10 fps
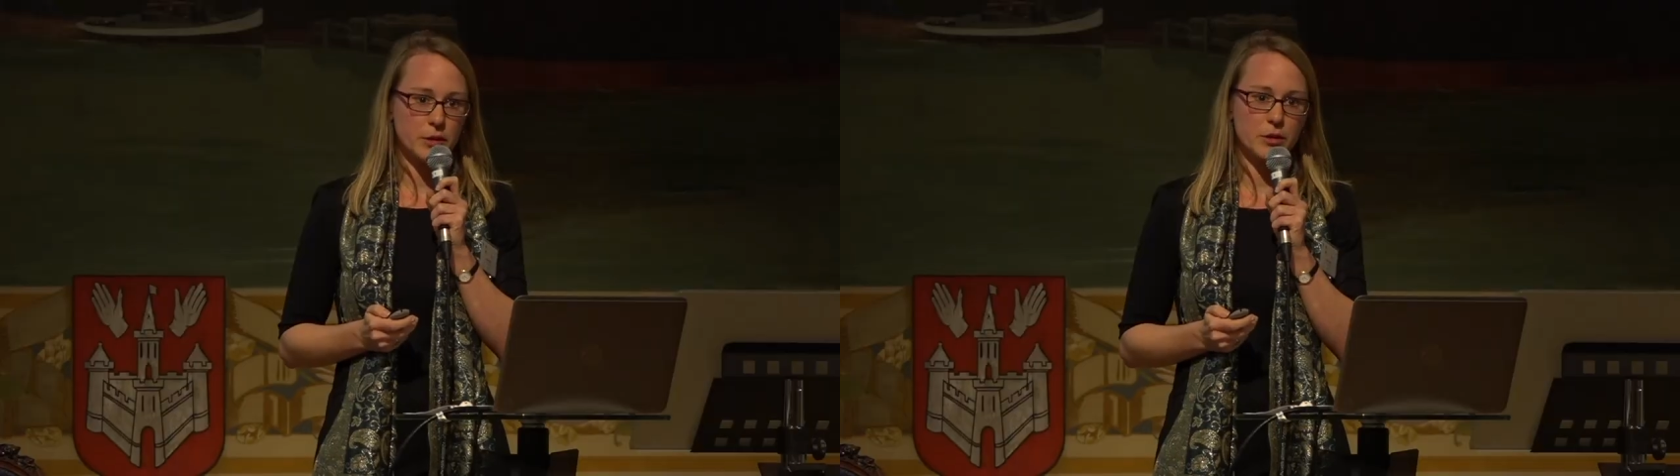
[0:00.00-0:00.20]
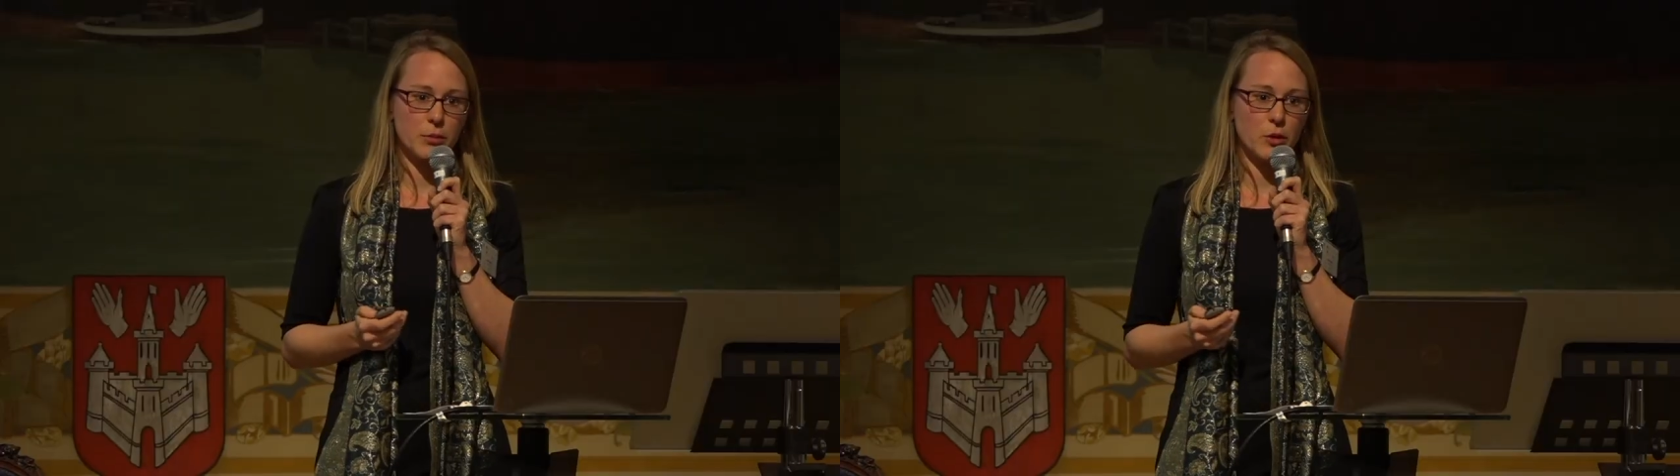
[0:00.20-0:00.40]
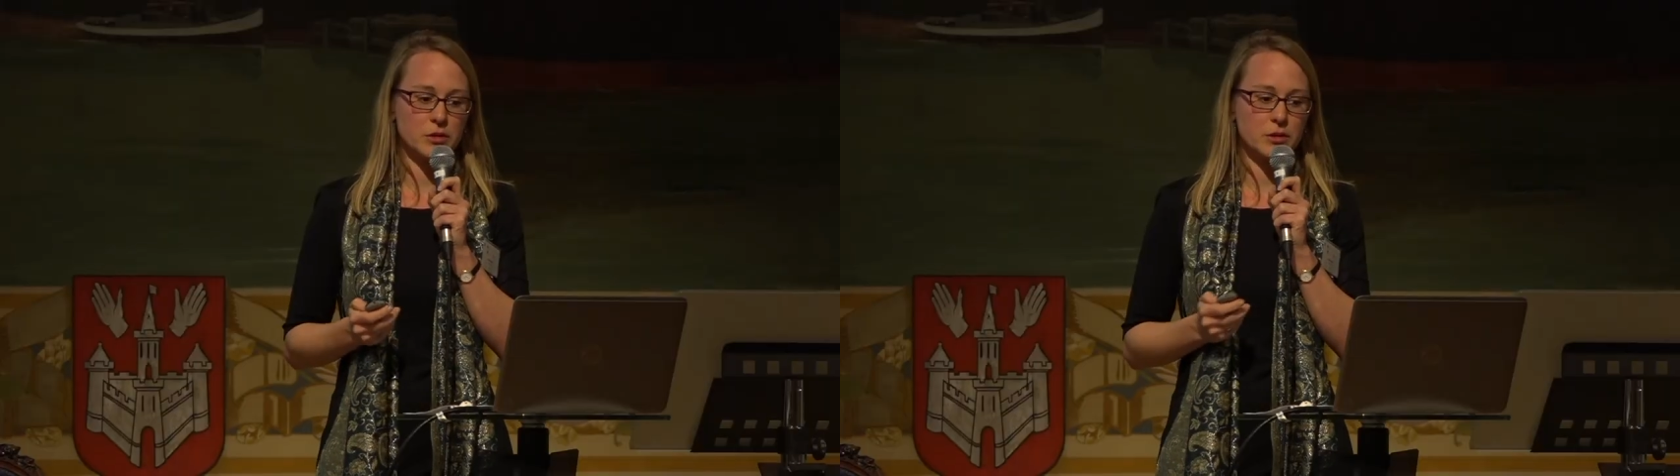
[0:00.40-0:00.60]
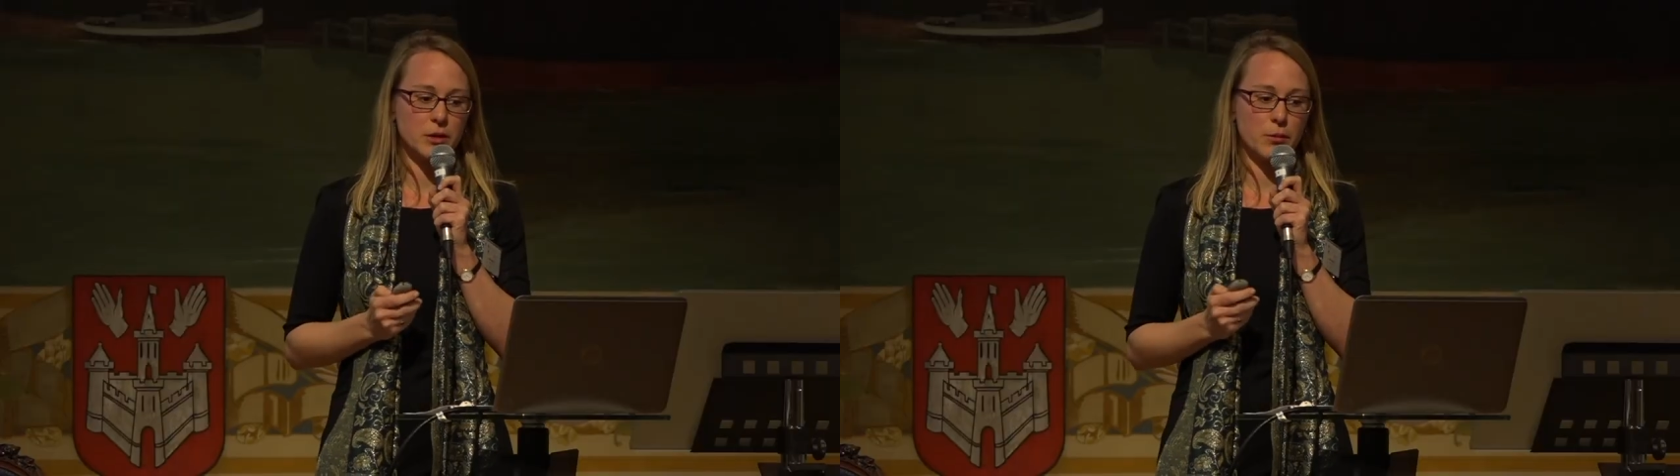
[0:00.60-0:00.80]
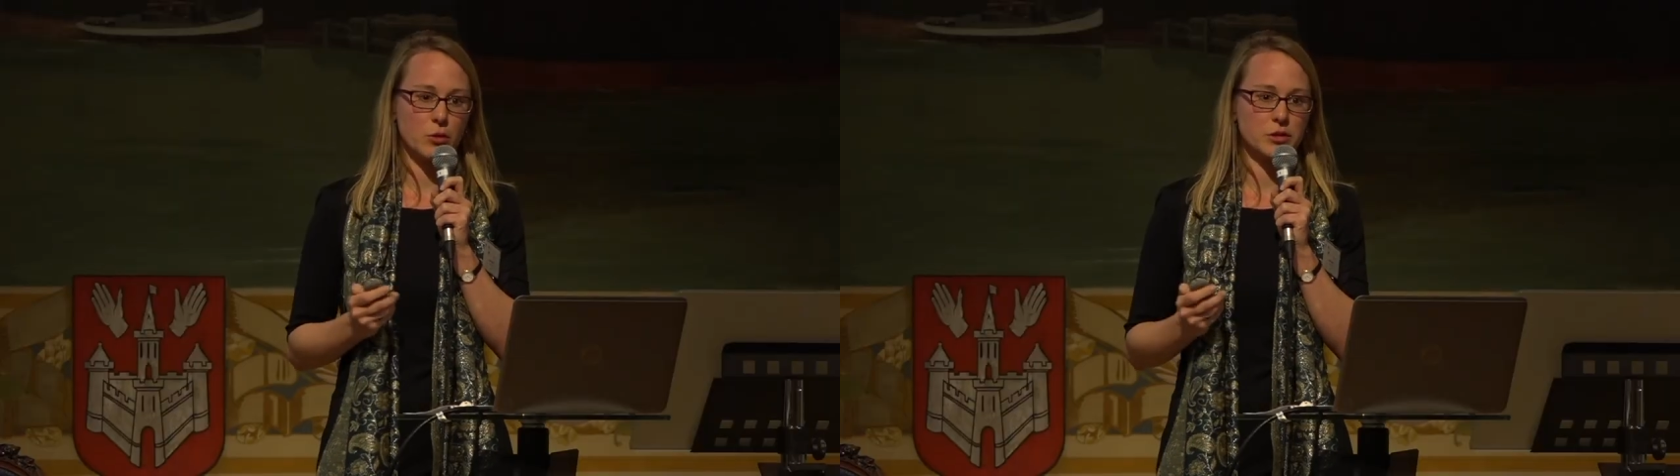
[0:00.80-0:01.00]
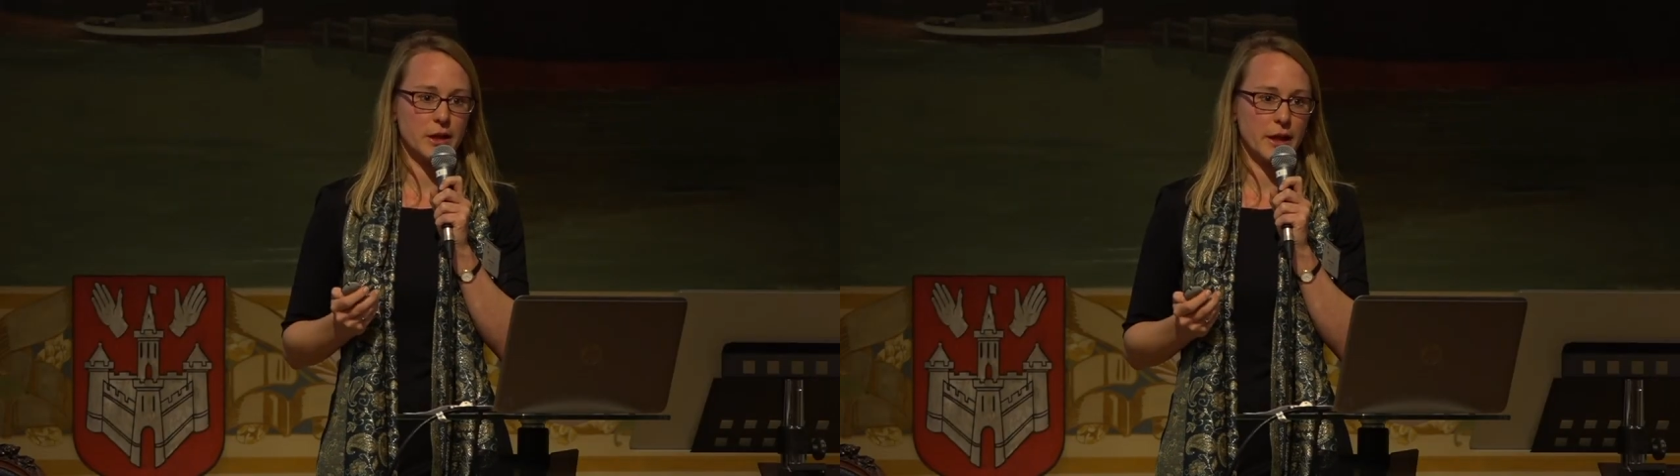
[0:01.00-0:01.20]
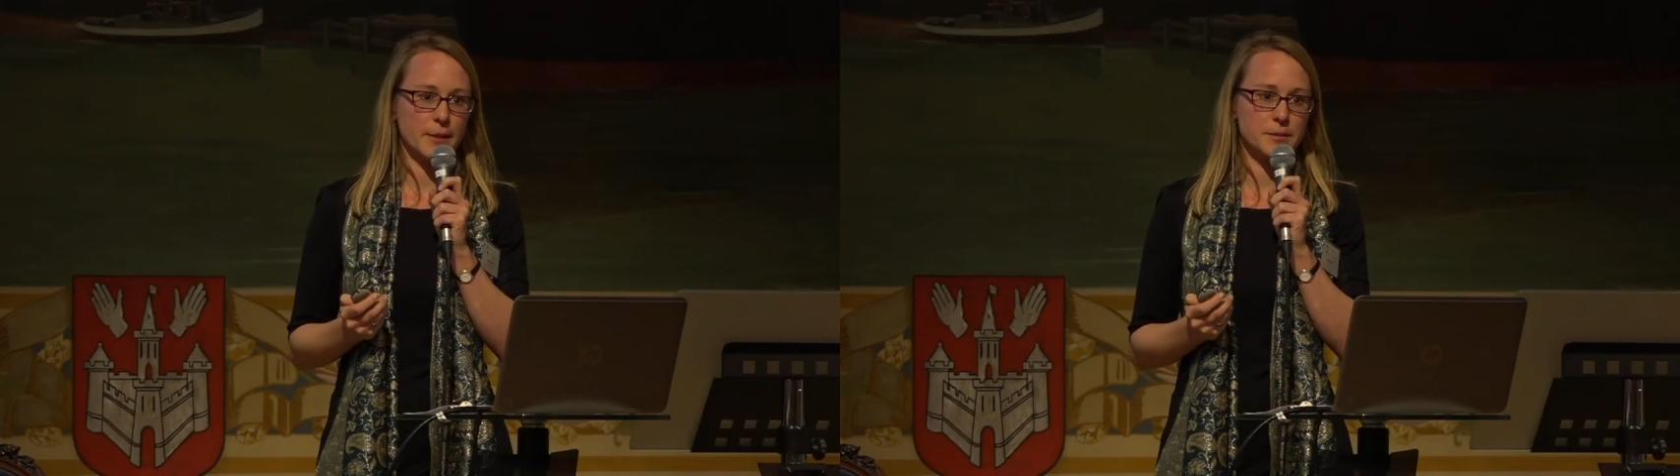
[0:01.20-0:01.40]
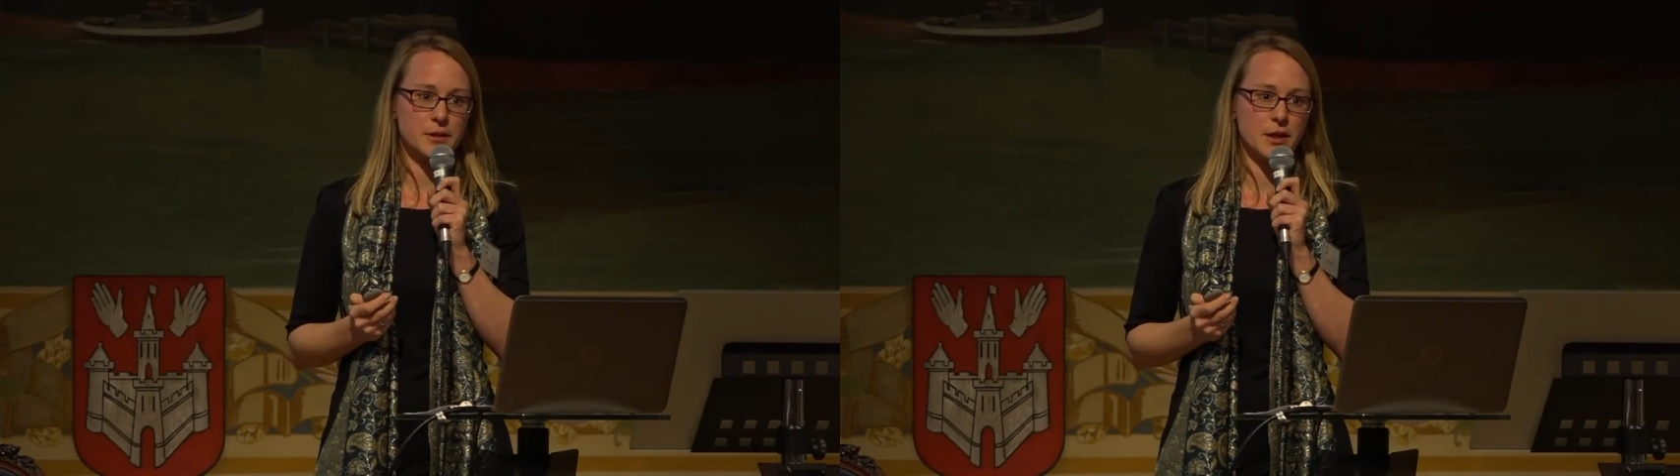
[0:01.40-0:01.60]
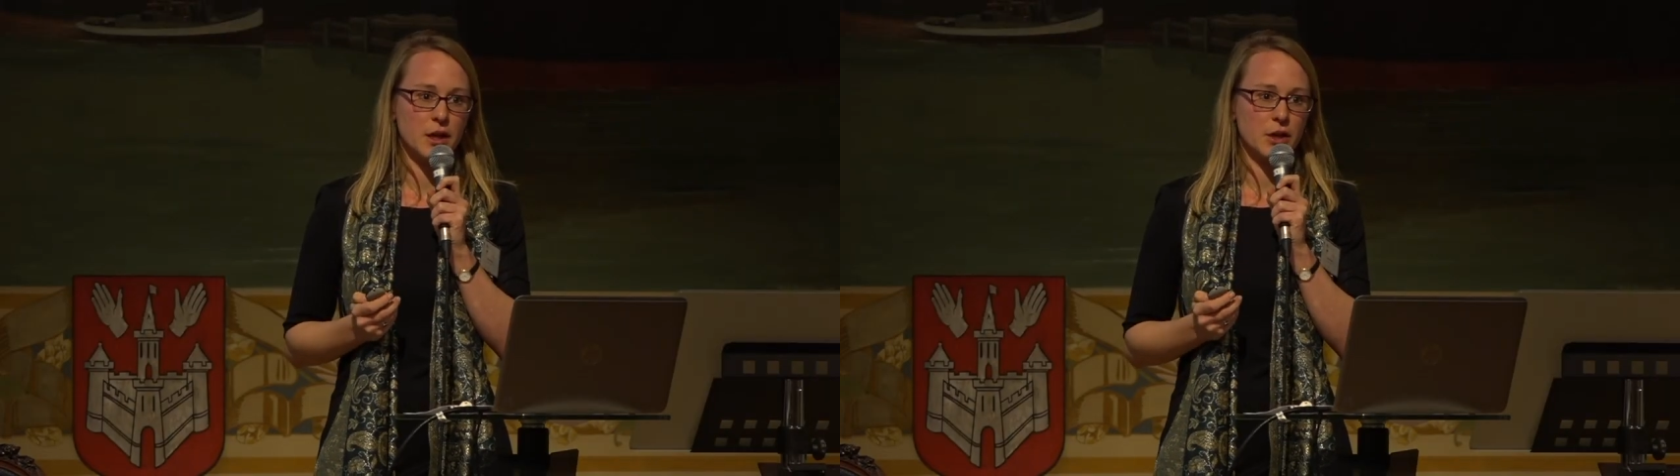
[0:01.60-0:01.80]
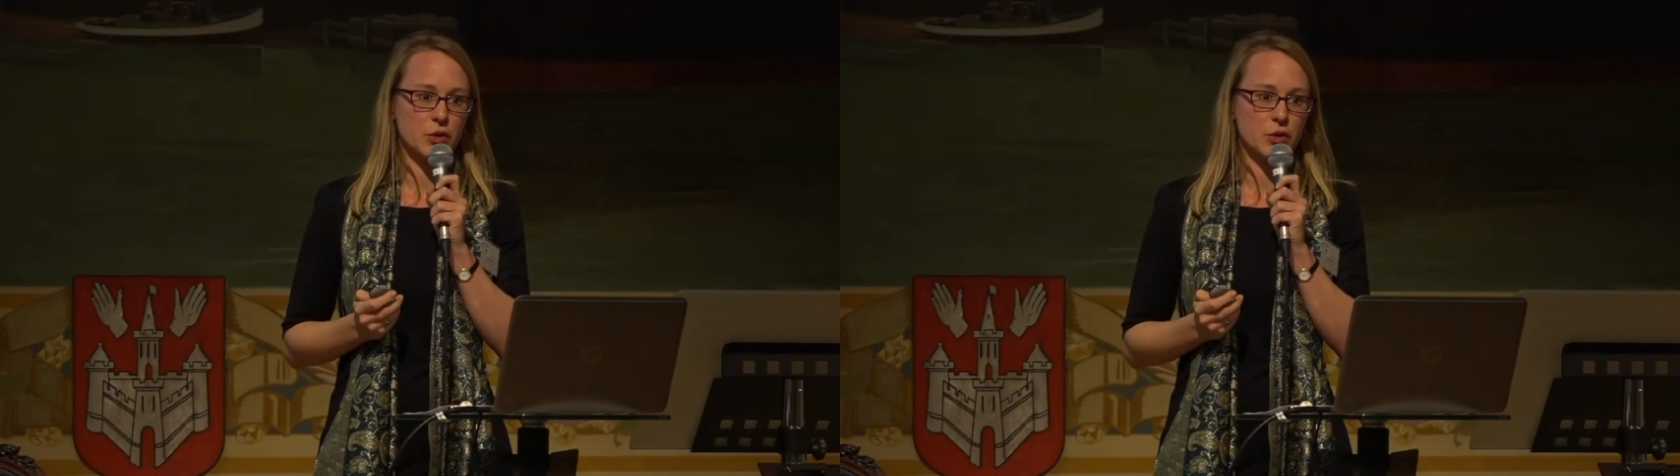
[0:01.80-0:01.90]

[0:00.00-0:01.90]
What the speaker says: German. In most labs,